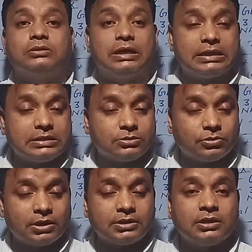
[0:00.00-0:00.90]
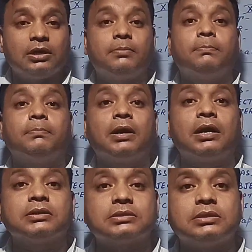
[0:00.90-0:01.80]
that is known as
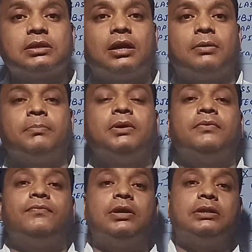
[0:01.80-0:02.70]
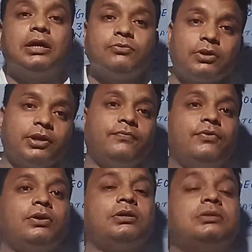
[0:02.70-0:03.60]
Mansinram, where the annual
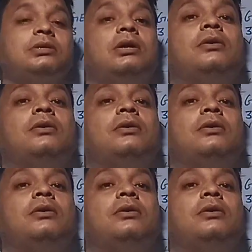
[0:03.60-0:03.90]
rainfall is